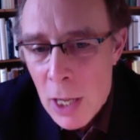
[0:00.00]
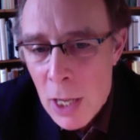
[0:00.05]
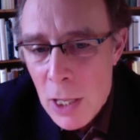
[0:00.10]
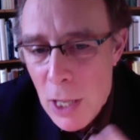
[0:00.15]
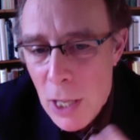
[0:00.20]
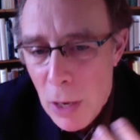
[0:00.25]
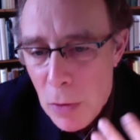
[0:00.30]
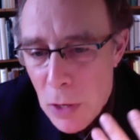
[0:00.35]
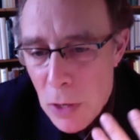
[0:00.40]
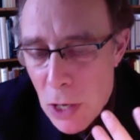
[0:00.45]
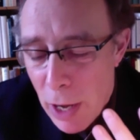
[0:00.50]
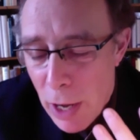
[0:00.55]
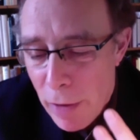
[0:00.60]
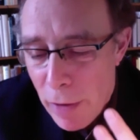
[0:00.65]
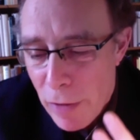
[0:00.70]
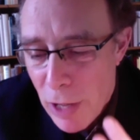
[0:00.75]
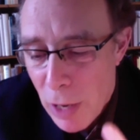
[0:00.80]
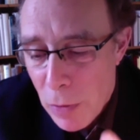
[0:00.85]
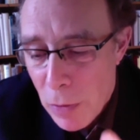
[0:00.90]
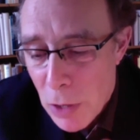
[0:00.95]
they would
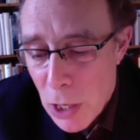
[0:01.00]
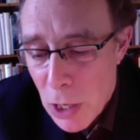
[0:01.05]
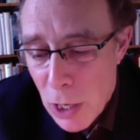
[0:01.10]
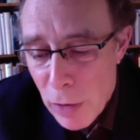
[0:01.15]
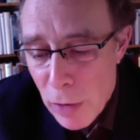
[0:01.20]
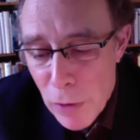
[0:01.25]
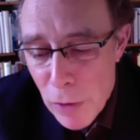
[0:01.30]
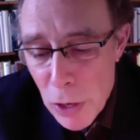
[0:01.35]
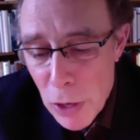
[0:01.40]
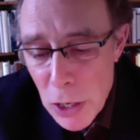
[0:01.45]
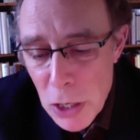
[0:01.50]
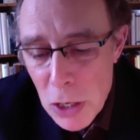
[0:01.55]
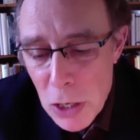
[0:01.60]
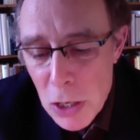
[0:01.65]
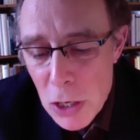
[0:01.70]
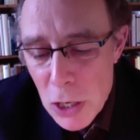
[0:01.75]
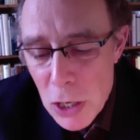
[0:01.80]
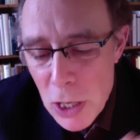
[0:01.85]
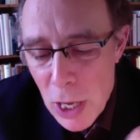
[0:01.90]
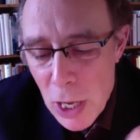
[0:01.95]
hear
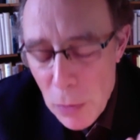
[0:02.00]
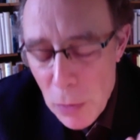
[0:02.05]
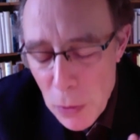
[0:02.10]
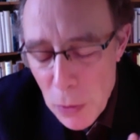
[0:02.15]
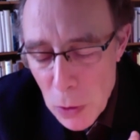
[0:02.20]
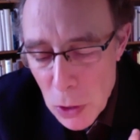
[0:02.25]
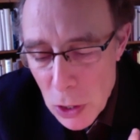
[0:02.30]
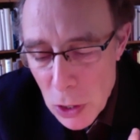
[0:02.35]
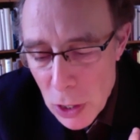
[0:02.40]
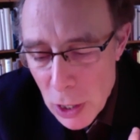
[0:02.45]
voices, they would